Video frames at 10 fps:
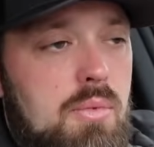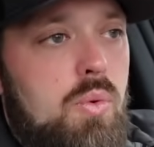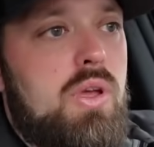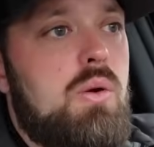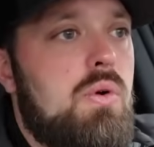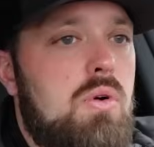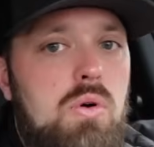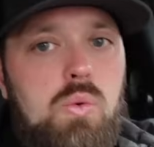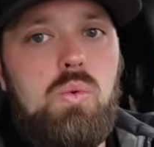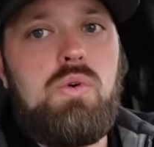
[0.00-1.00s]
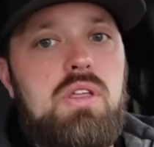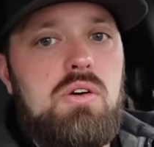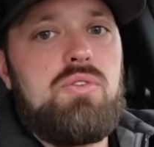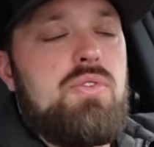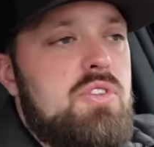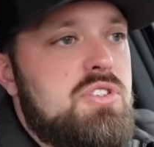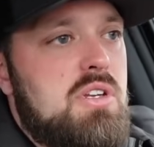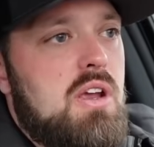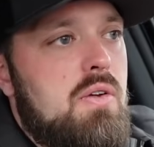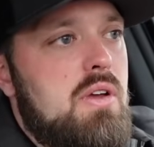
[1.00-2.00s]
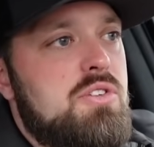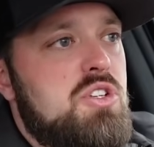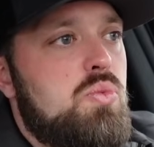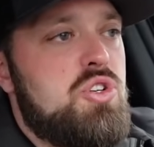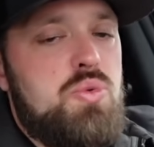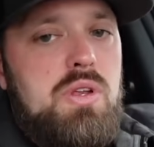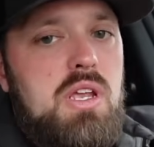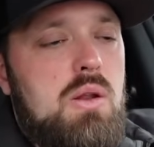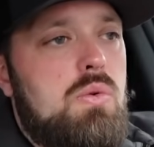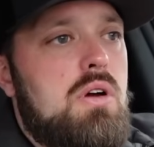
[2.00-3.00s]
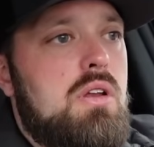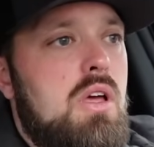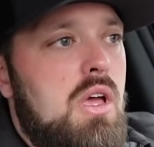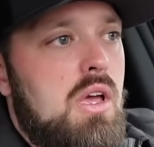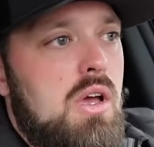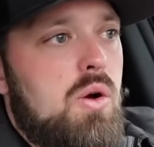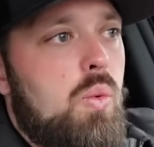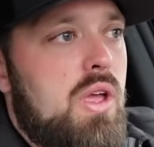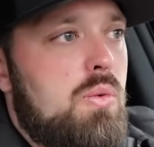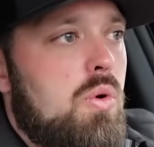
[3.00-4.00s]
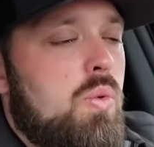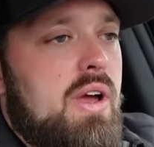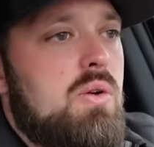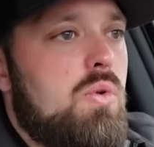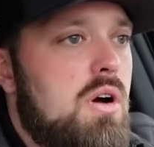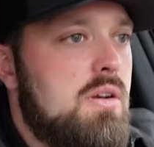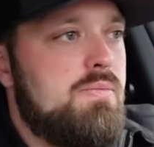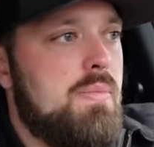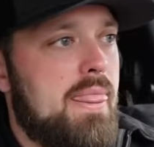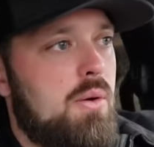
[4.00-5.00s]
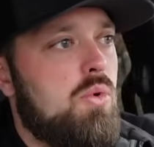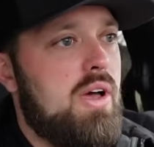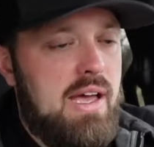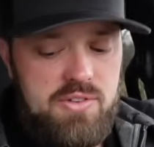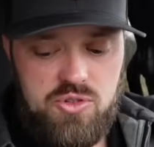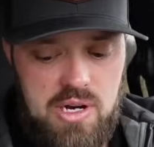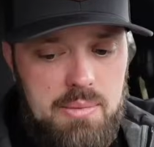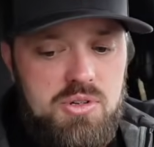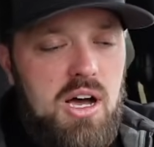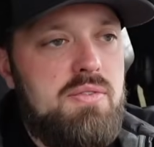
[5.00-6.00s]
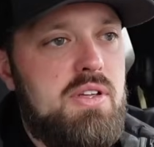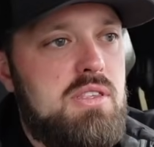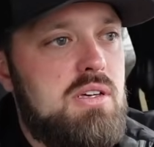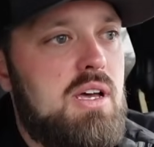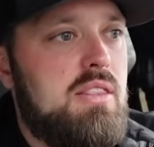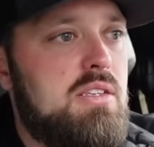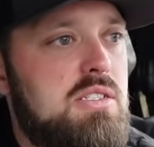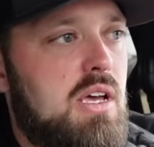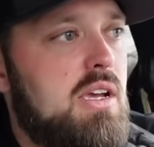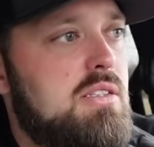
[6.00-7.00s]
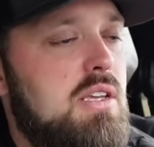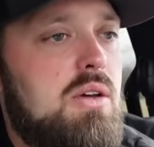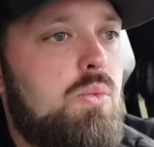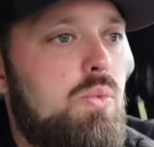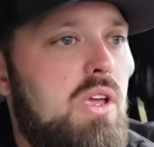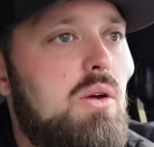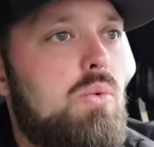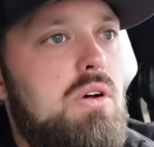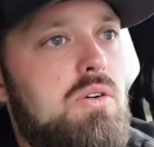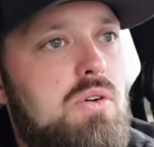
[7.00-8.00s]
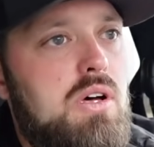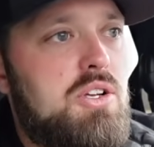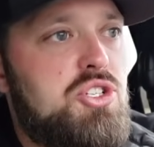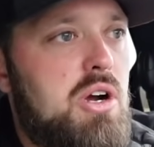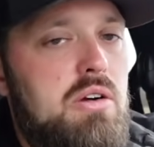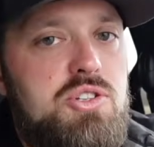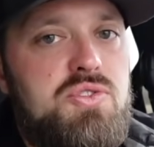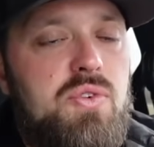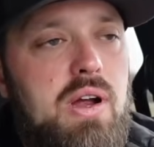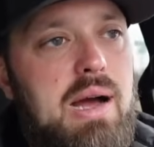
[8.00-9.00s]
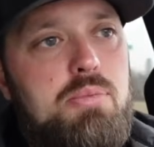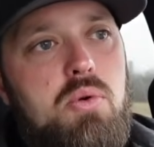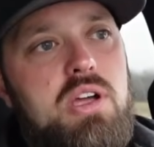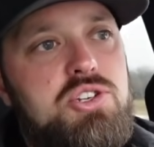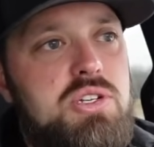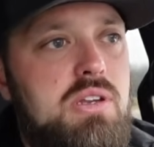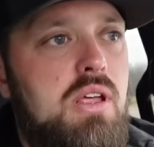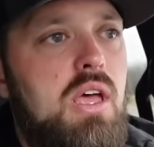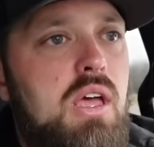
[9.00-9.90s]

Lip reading: We will, for the scenarios in which we need one, we will rent one and we'll have it dropped off at the site, and we will charge for operation